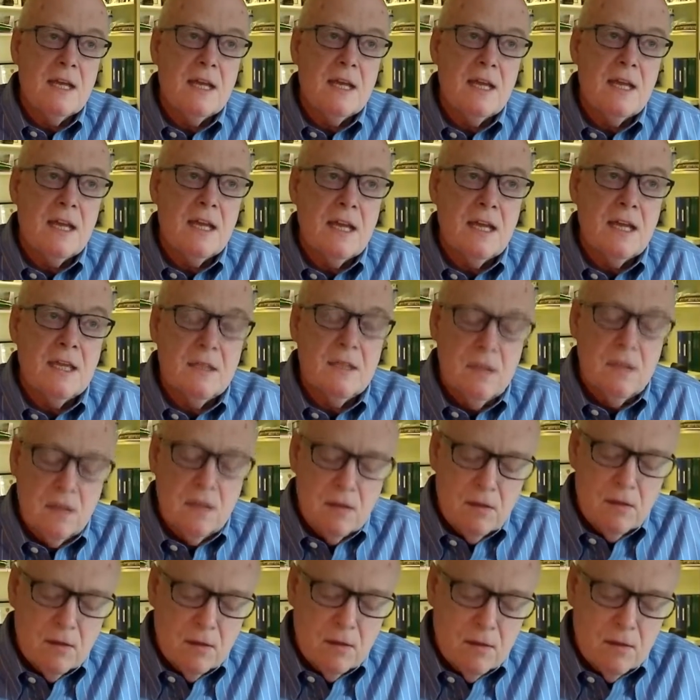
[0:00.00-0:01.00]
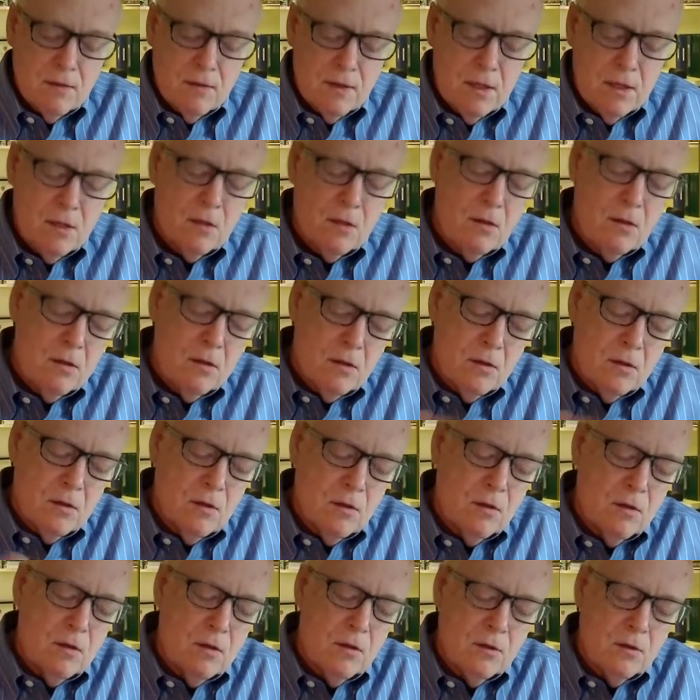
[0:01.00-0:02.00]
And the
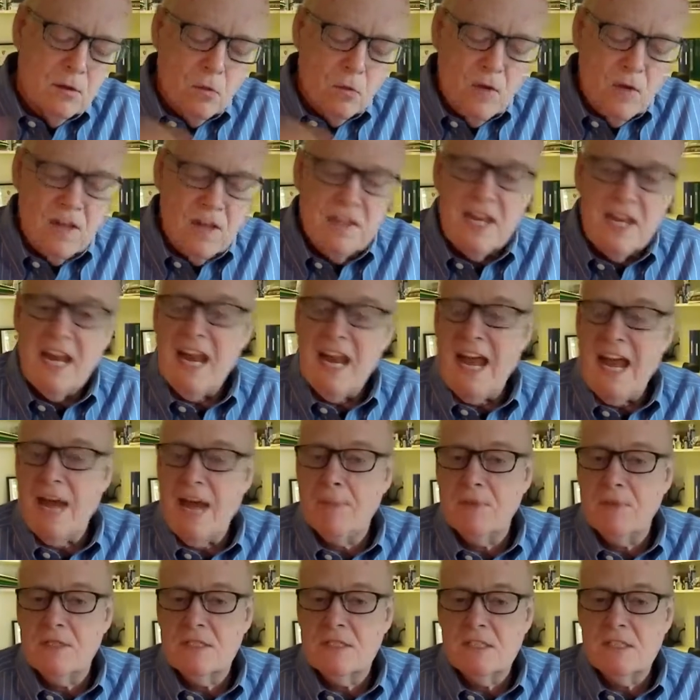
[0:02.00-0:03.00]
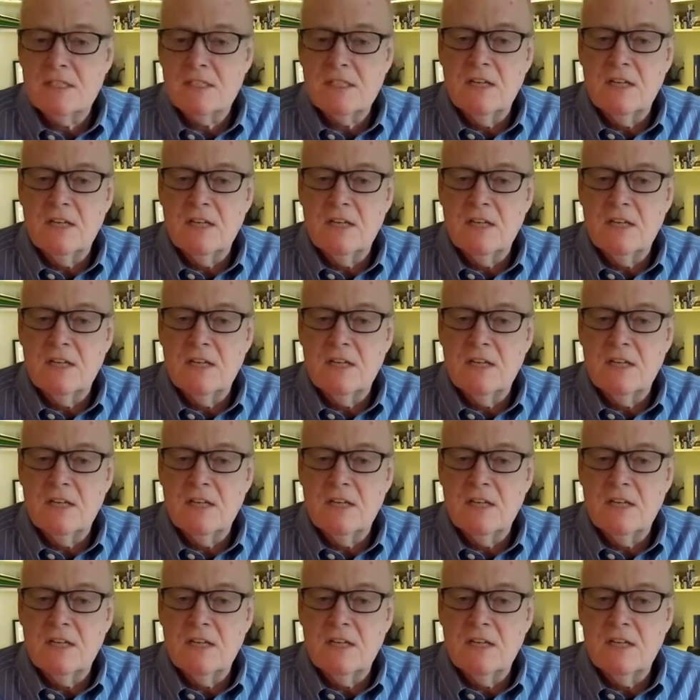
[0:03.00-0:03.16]
way that happens is